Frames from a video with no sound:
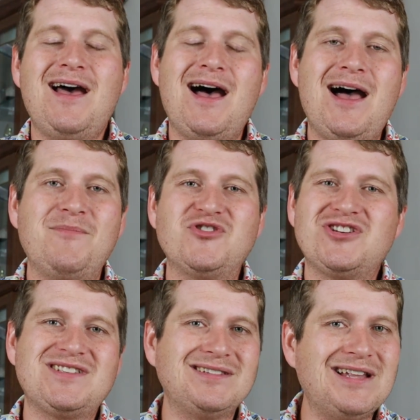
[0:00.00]
There's
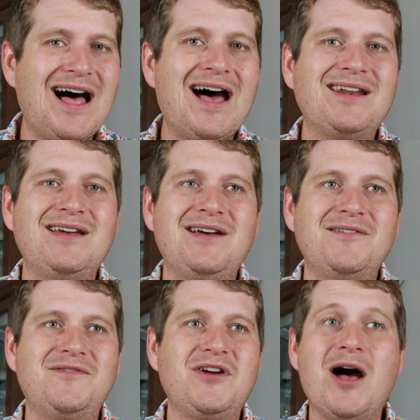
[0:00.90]
just a lot
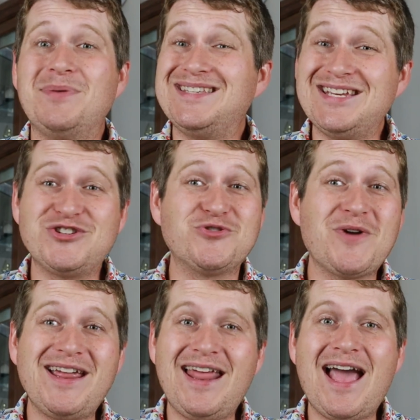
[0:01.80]
of competition
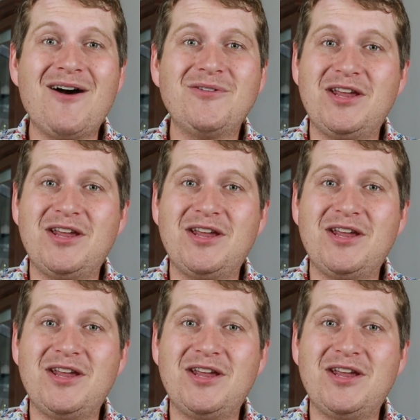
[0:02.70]
right now.